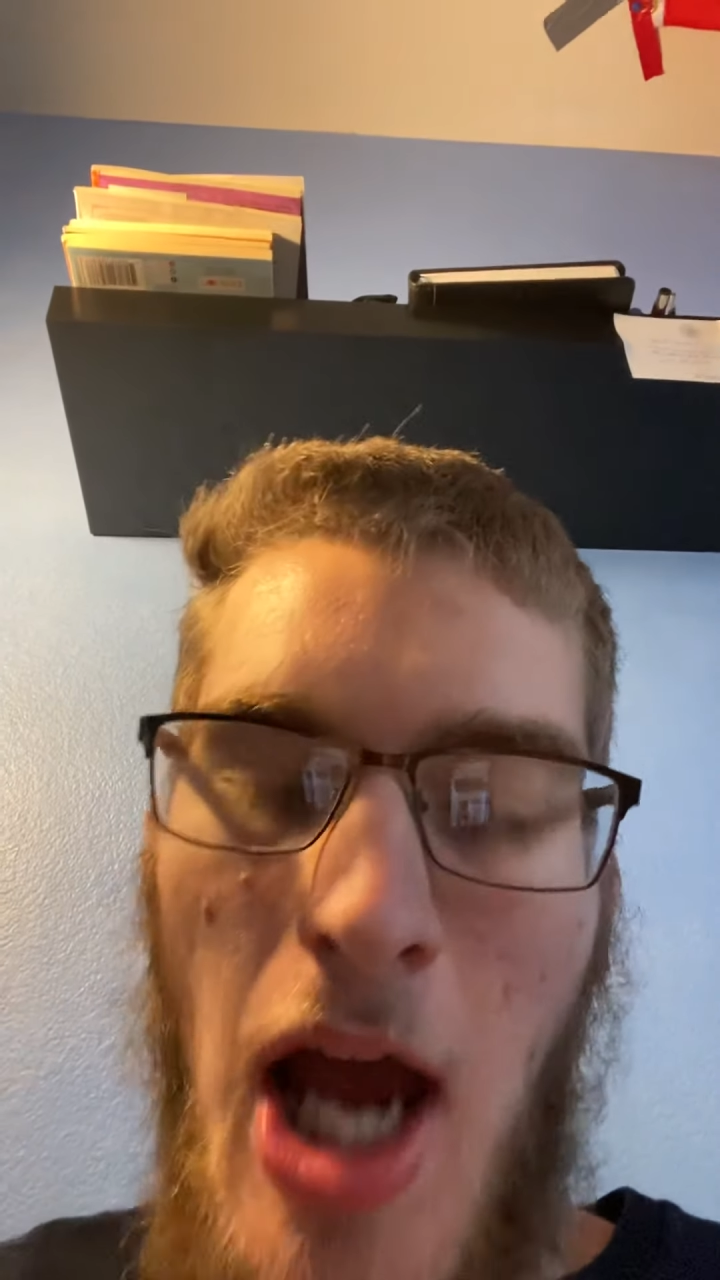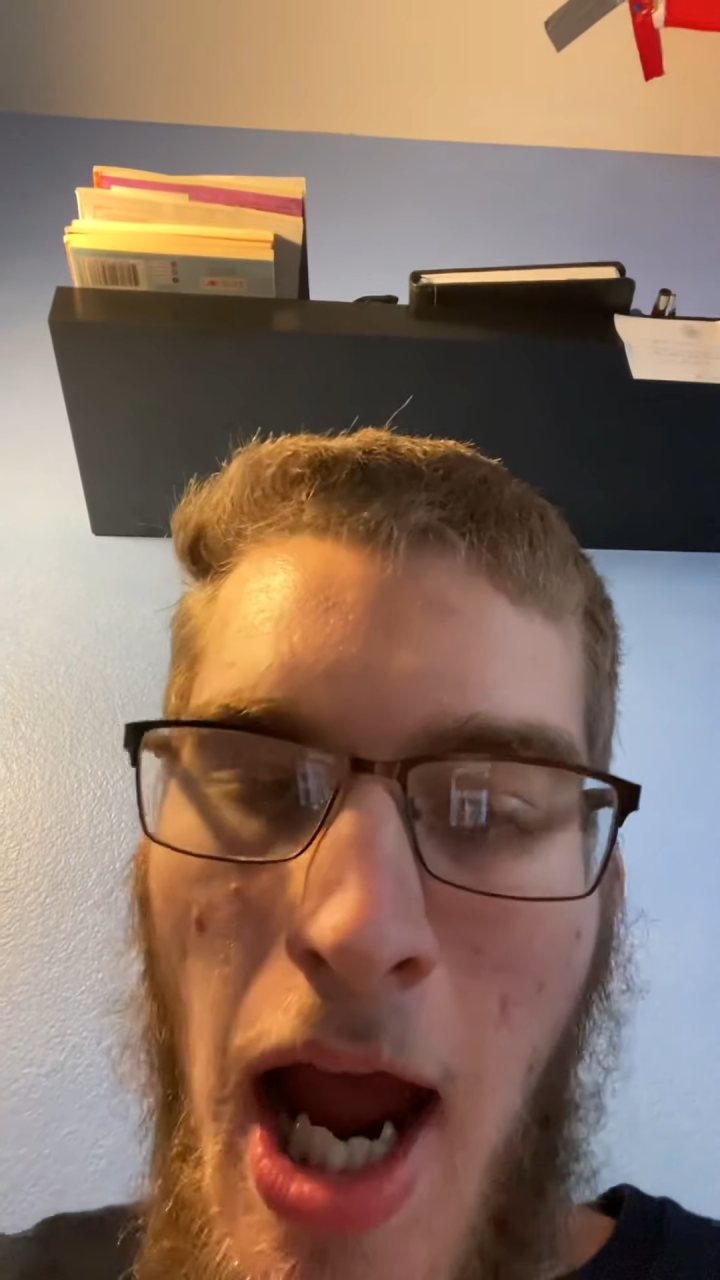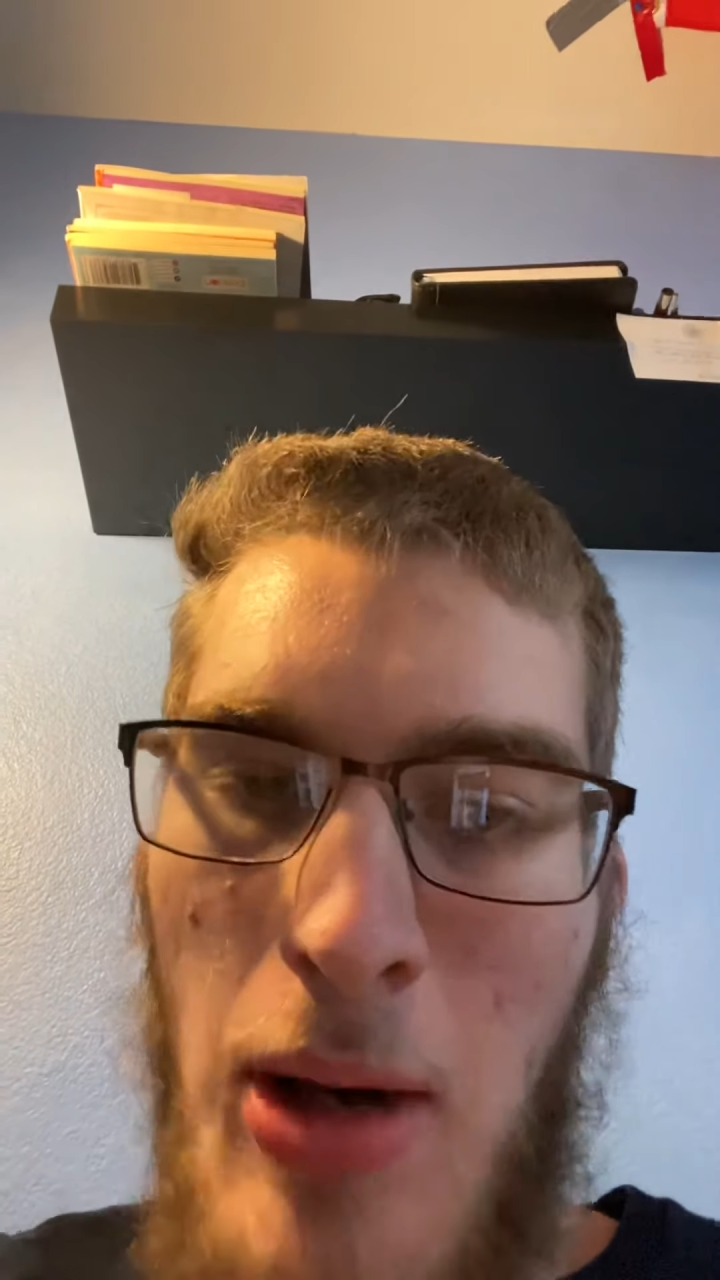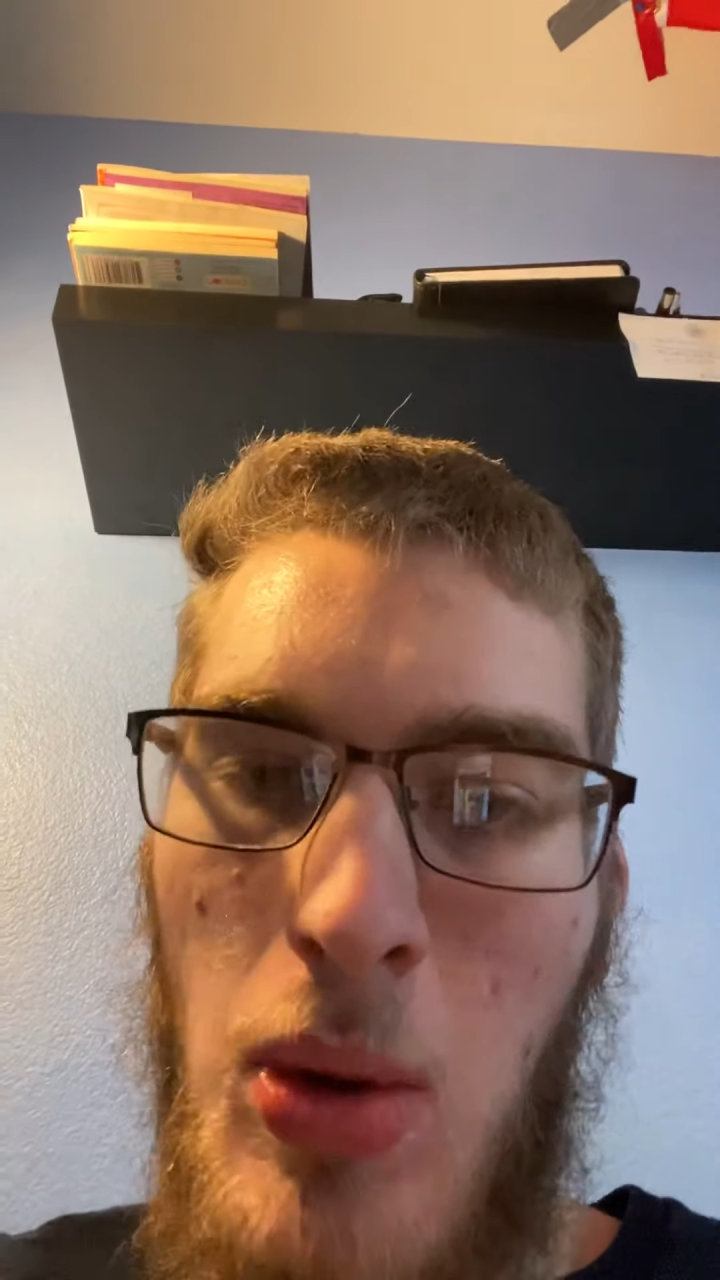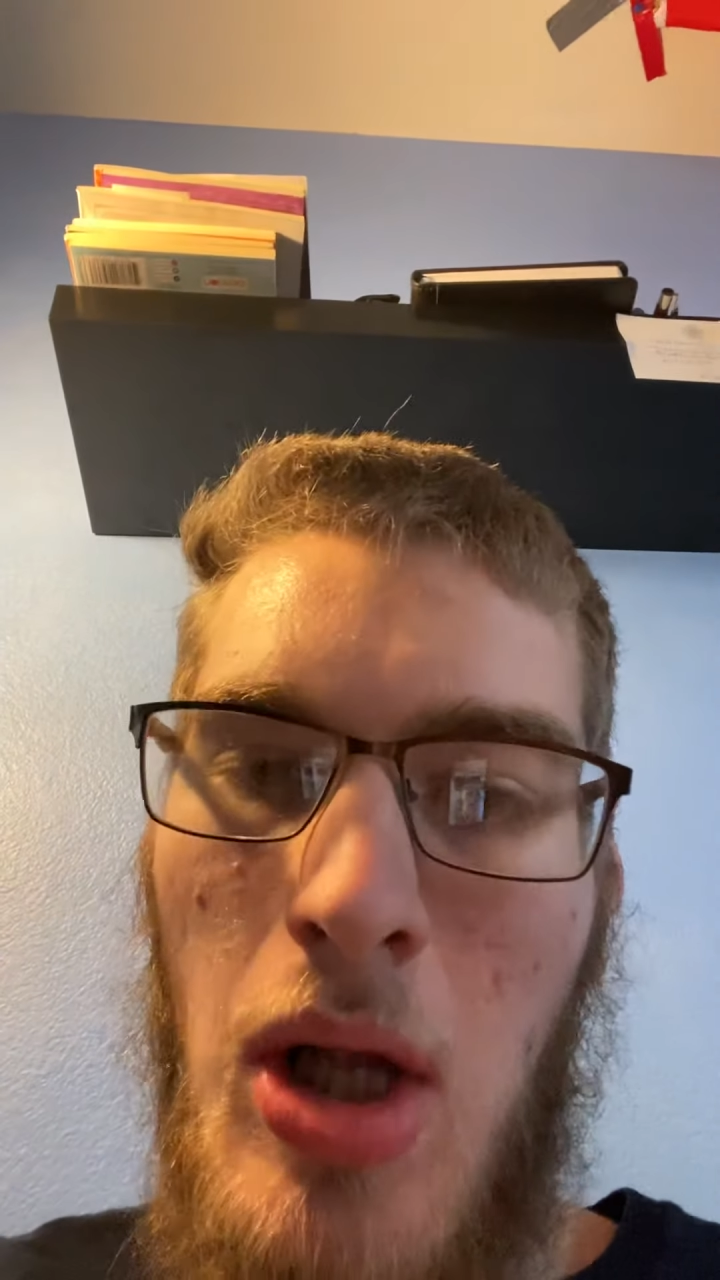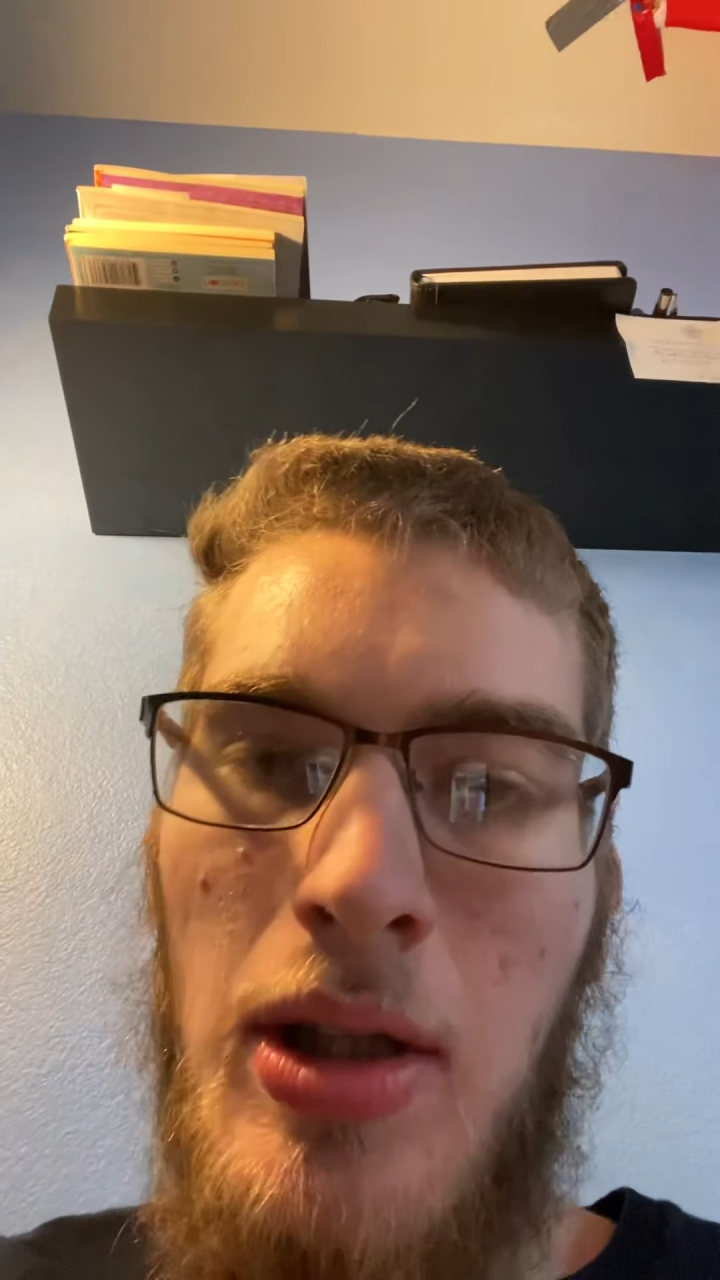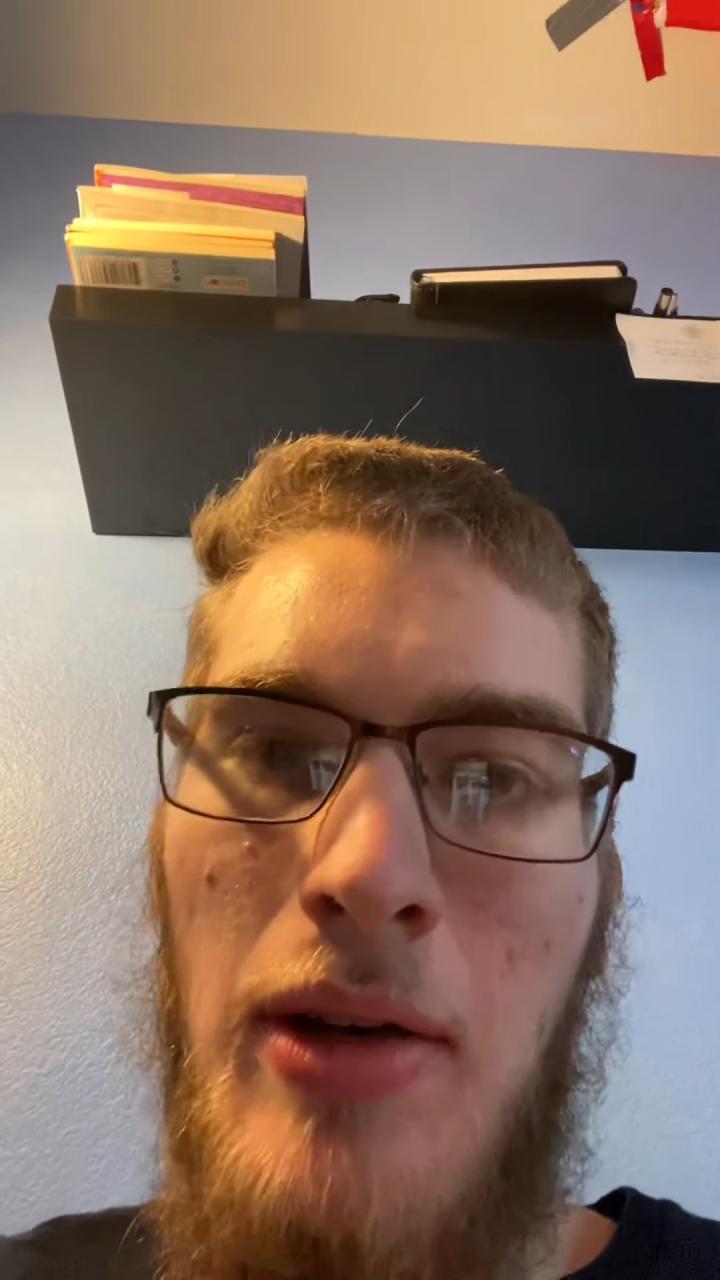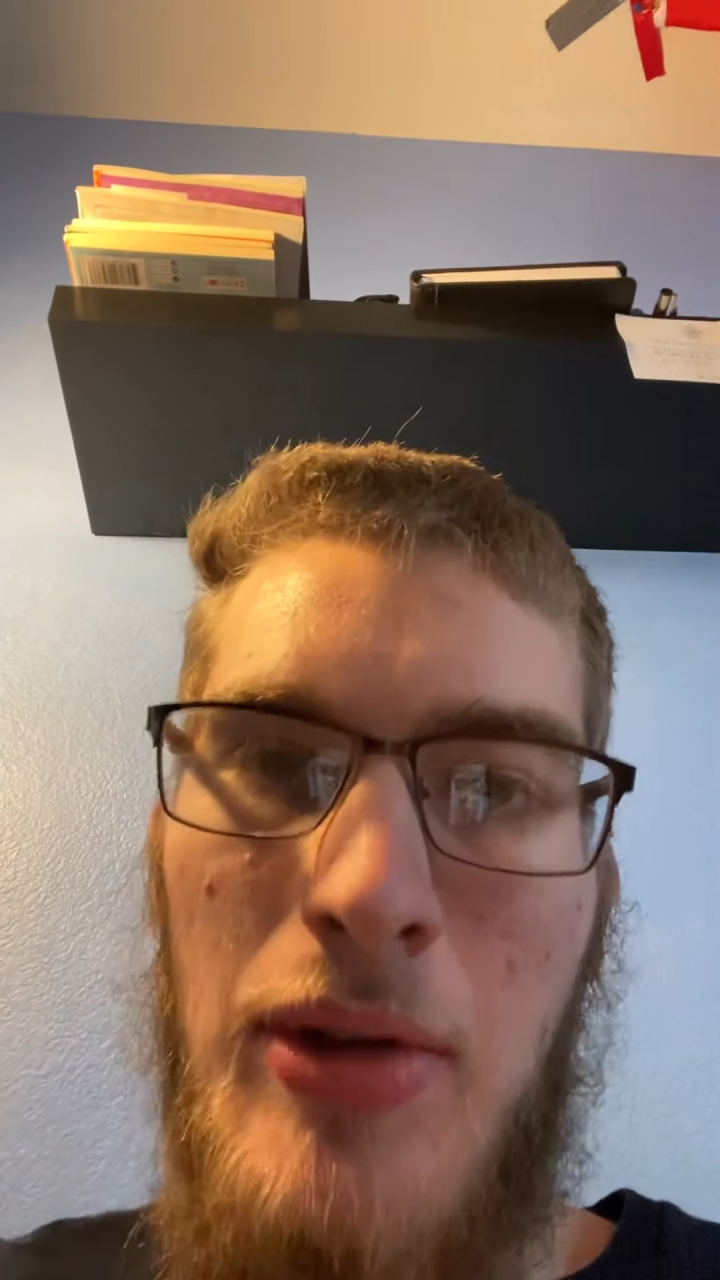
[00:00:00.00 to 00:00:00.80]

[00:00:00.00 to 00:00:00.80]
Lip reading: eyewall of